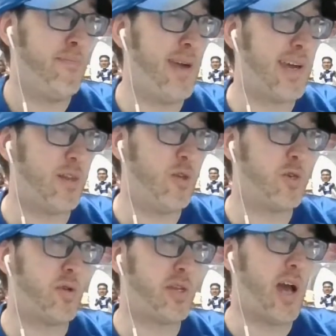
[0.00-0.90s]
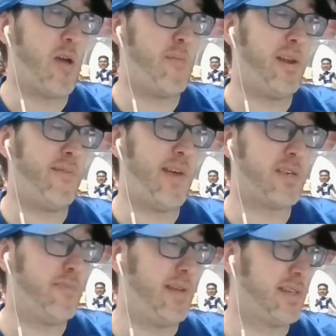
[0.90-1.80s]
Making those retirement
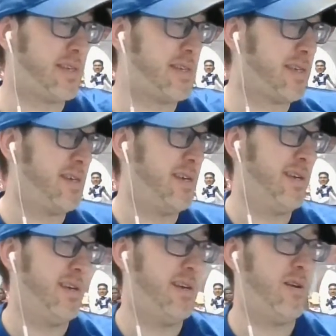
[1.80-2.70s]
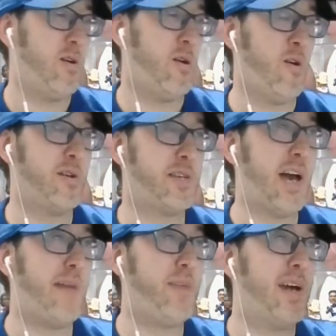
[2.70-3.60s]
investments are
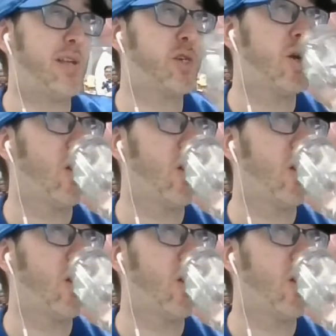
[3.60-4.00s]
top notch.